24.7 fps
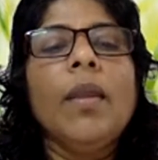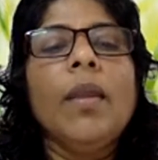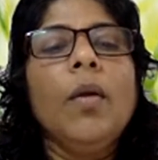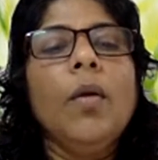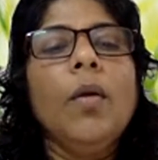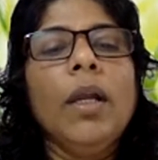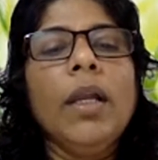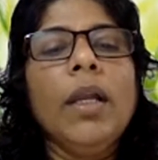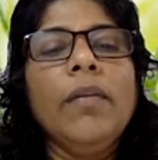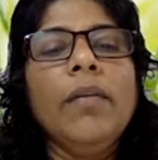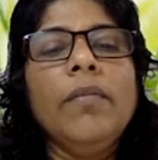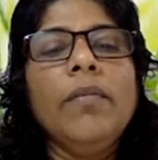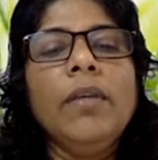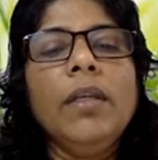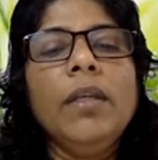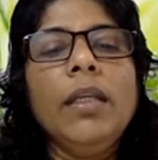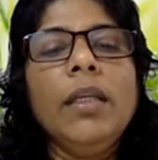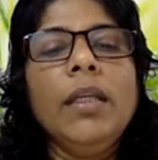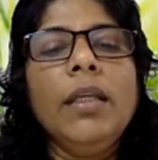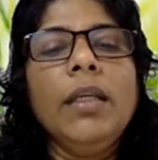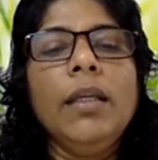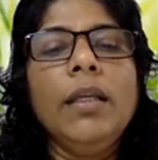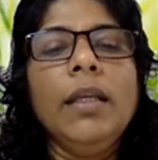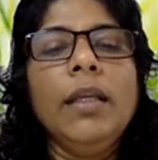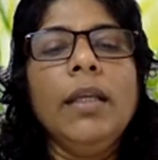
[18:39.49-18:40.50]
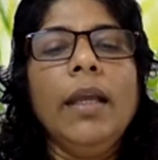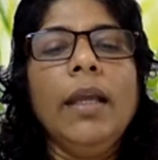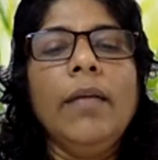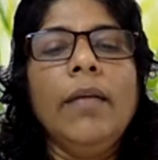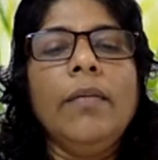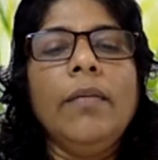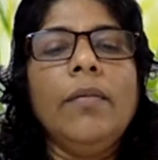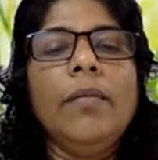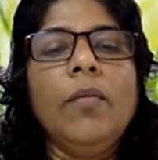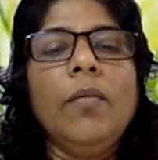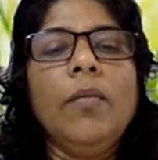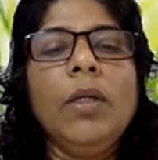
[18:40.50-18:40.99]
Okay,
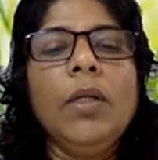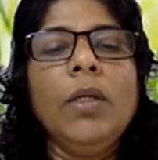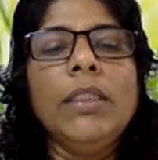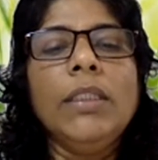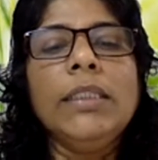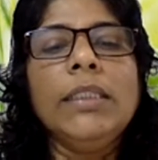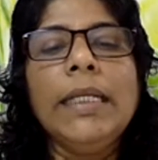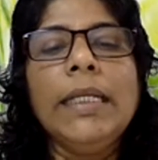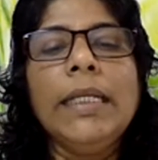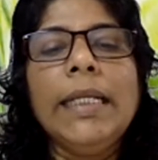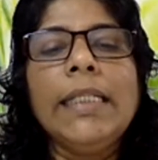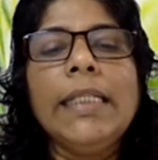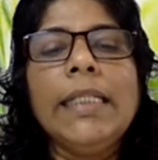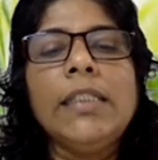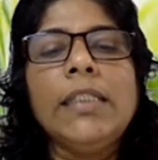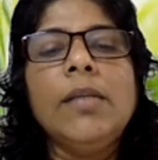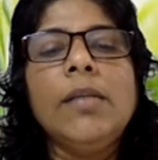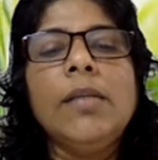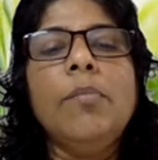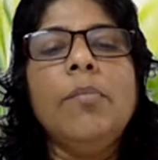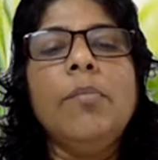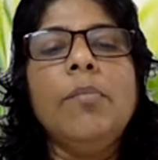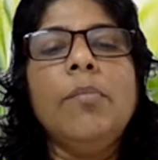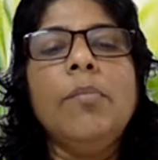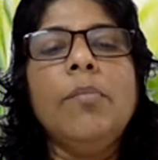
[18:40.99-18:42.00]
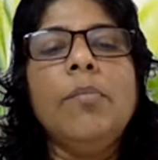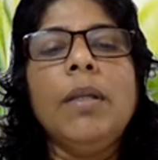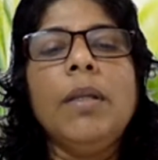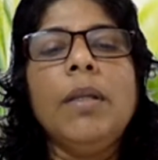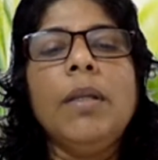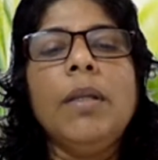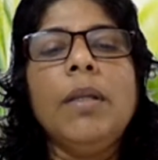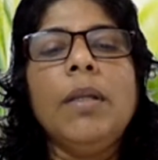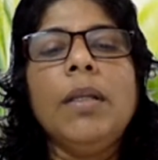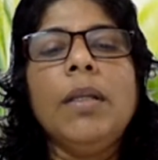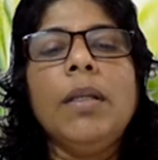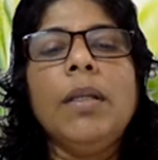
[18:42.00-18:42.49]
what is the next number
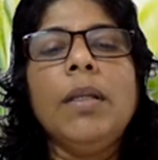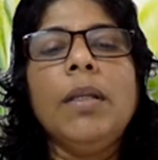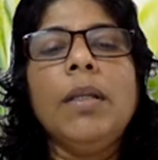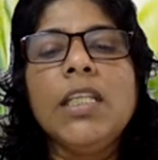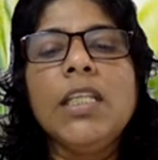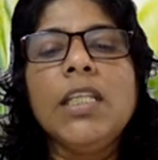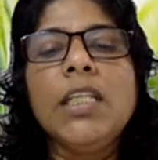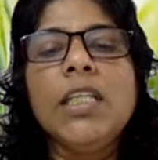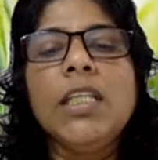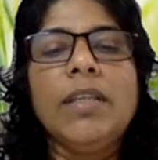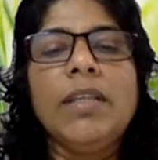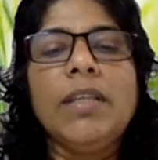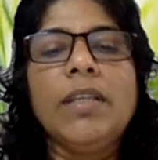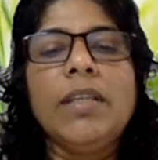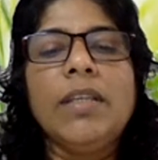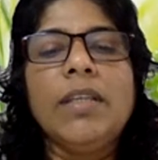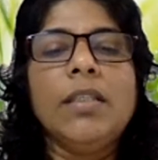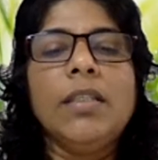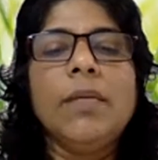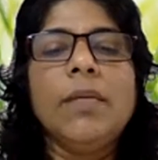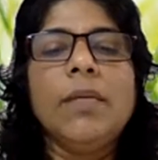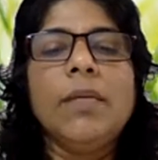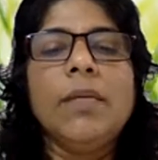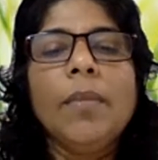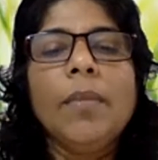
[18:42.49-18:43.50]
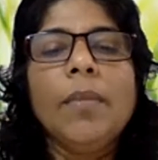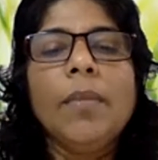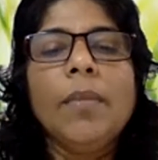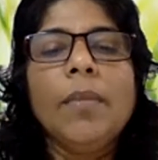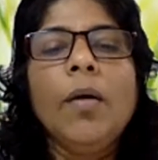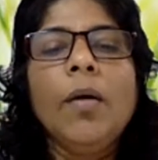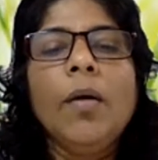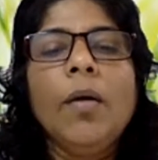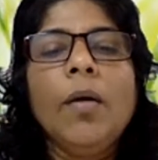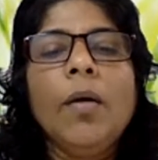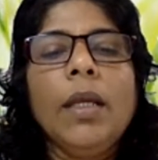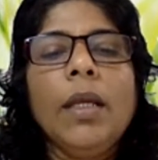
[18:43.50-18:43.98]
comes in the sequence?
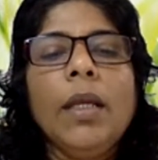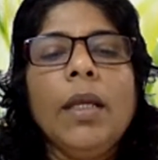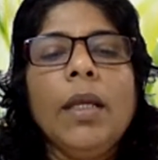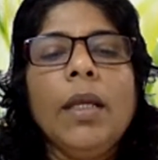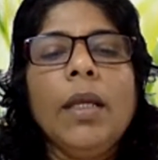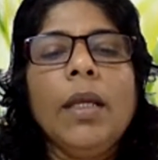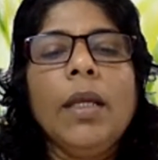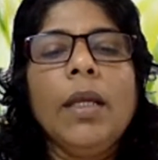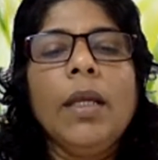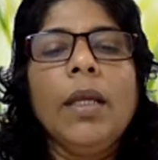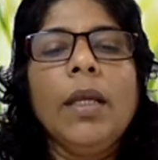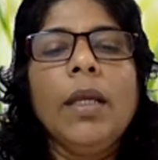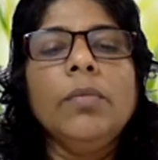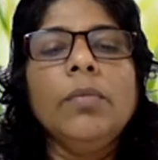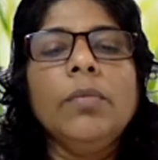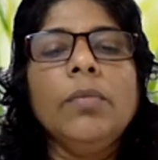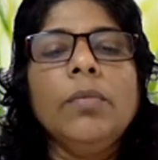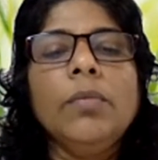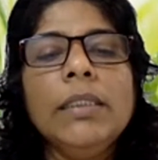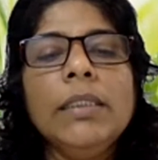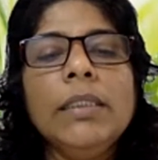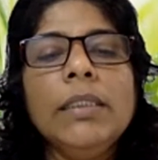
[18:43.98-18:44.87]
Okay, so we will see